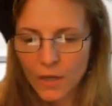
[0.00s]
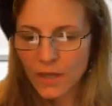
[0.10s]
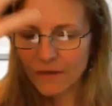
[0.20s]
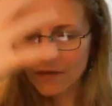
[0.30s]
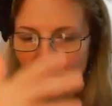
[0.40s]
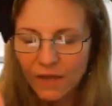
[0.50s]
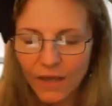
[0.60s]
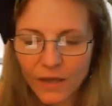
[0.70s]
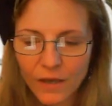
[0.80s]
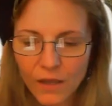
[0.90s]

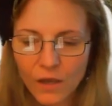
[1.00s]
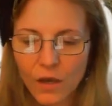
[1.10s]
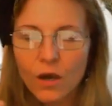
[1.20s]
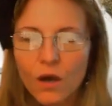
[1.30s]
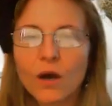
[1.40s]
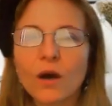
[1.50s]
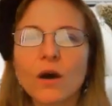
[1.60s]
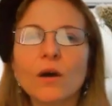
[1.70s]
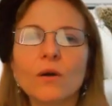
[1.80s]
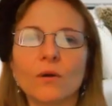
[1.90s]
Instead,
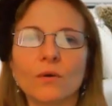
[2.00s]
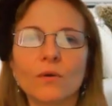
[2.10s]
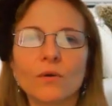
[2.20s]
oh,